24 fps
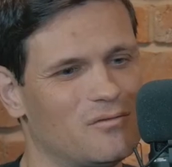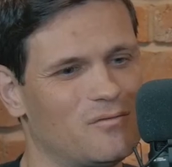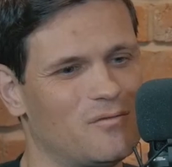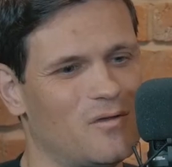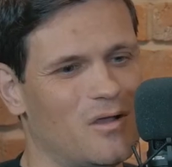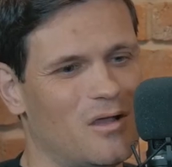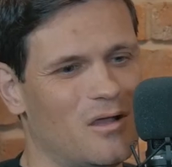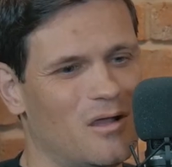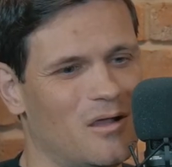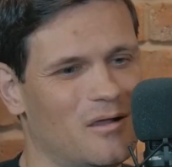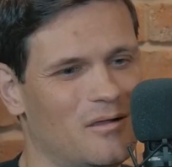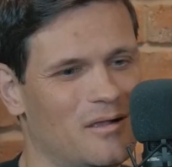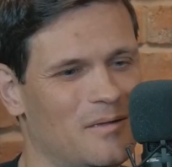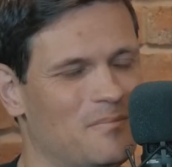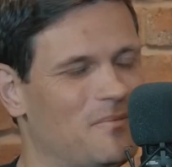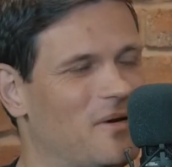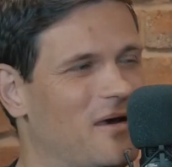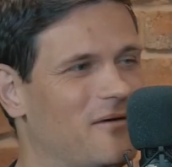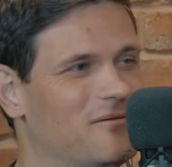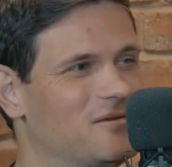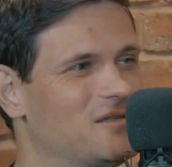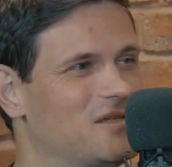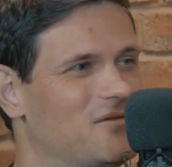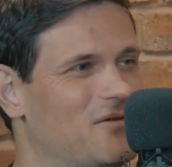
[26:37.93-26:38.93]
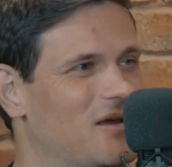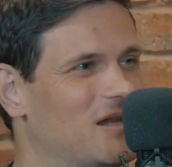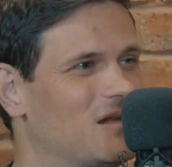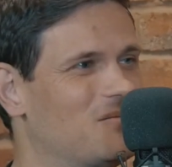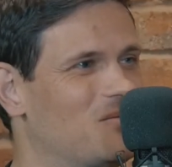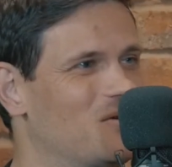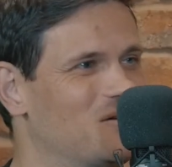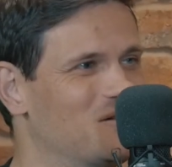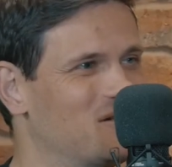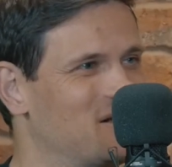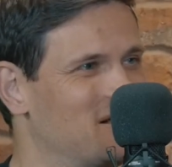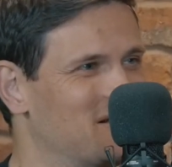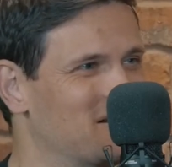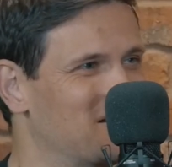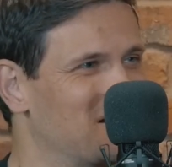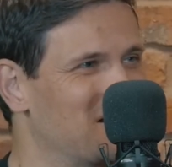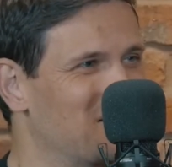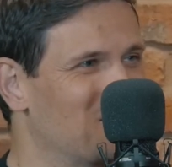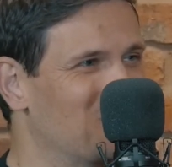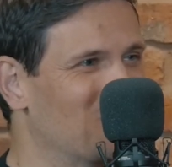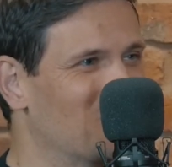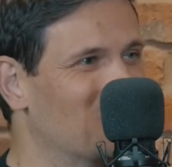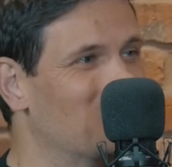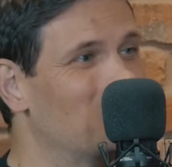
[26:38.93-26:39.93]
of imperative elements in
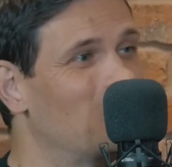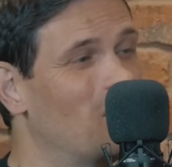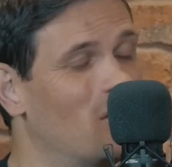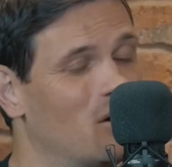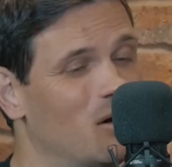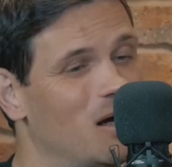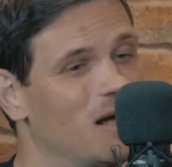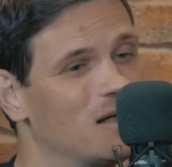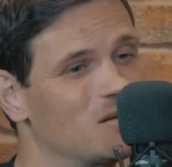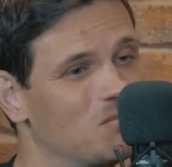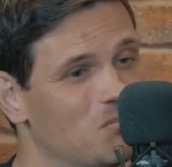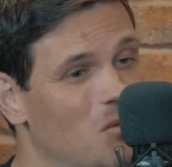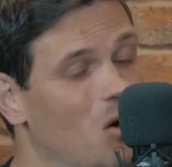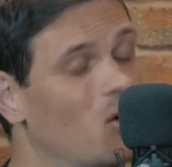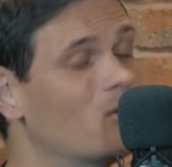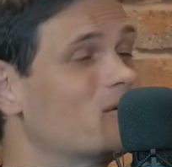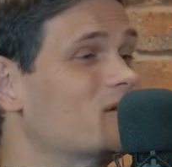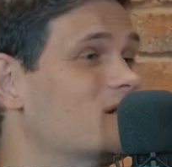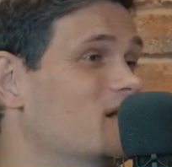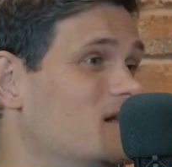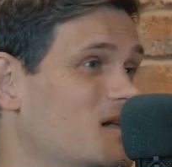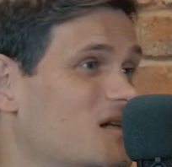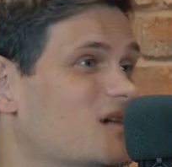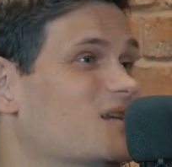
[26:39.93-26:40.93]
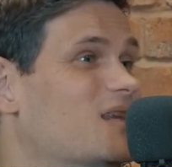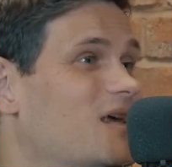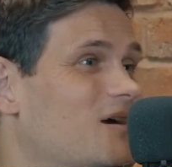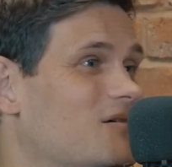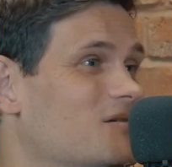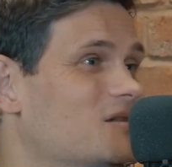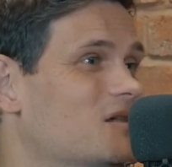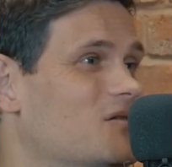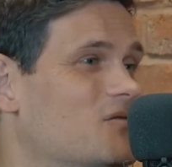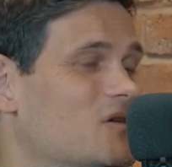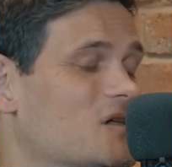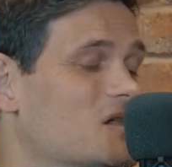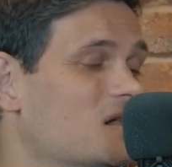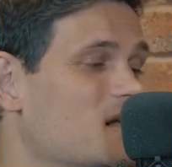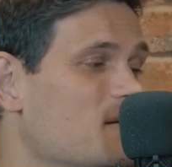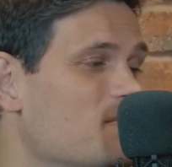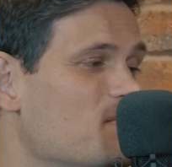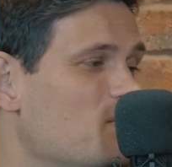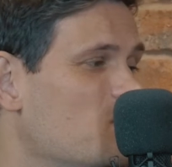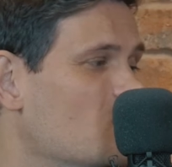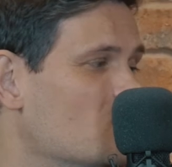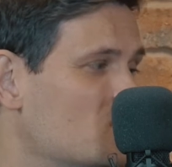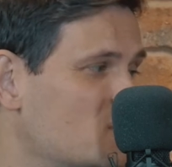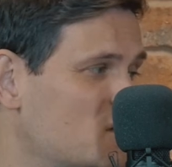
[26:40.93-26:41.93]
SQL, but it's mostly declarative. And a
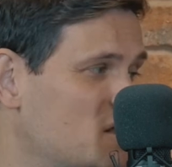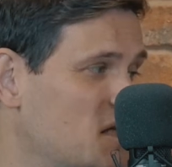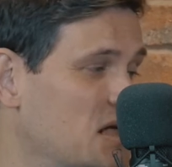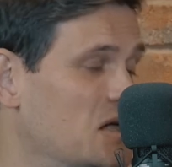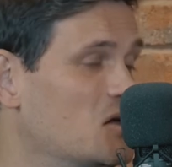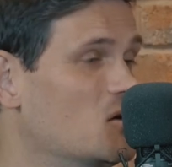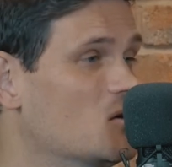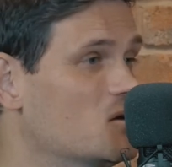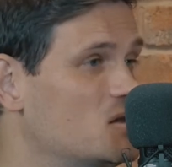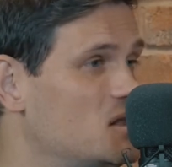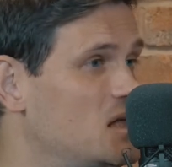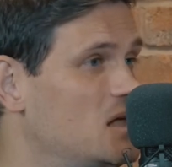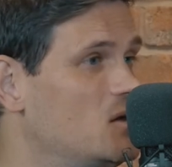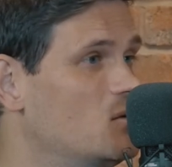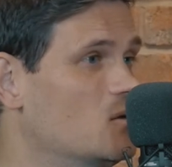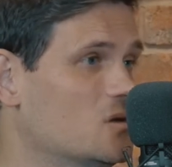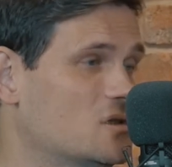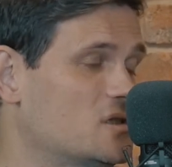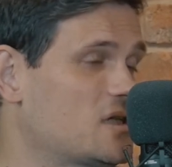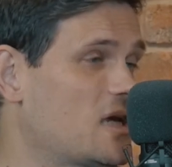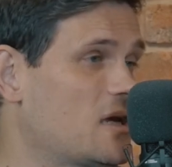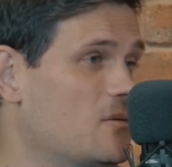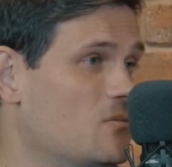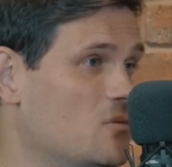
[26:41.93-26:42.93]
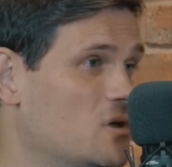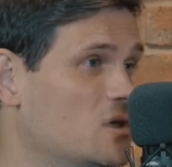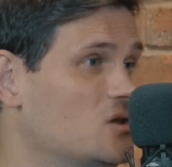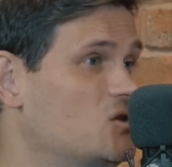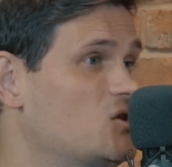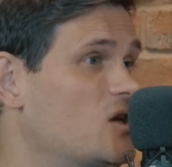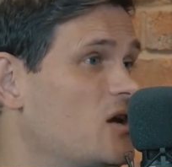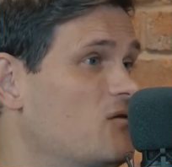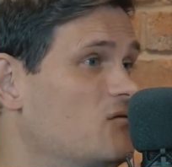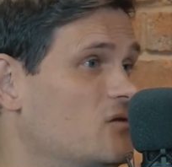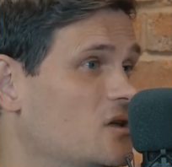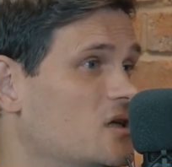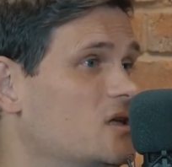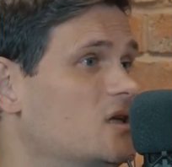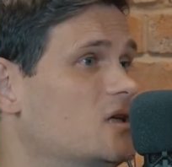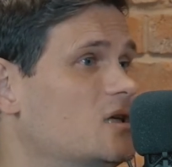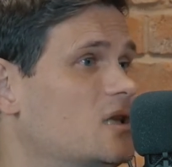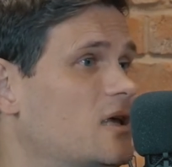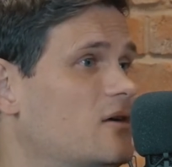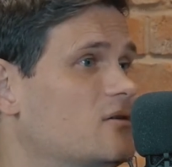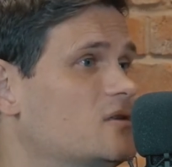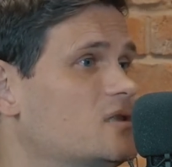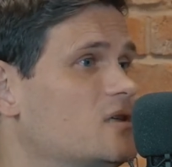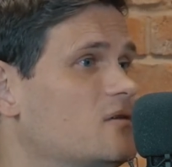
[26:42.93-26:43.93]
simple single SQL statement is generally a
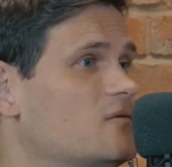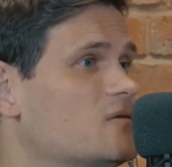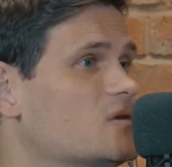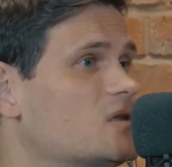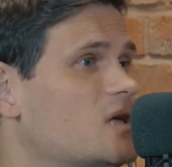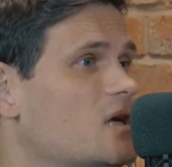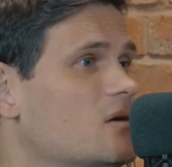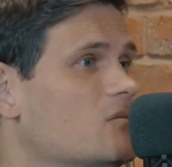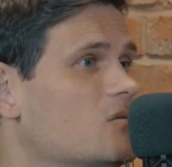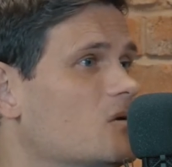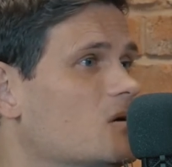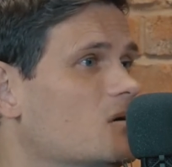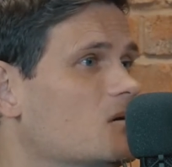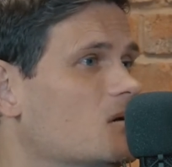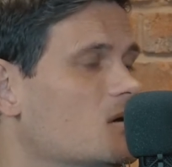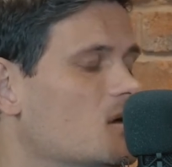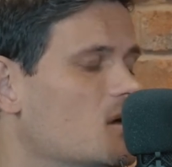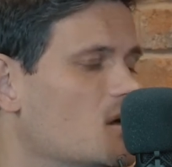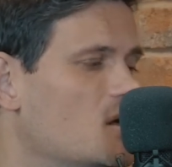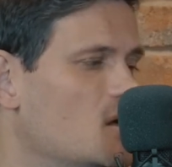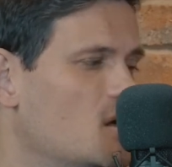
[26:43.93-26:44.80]
declarative statement.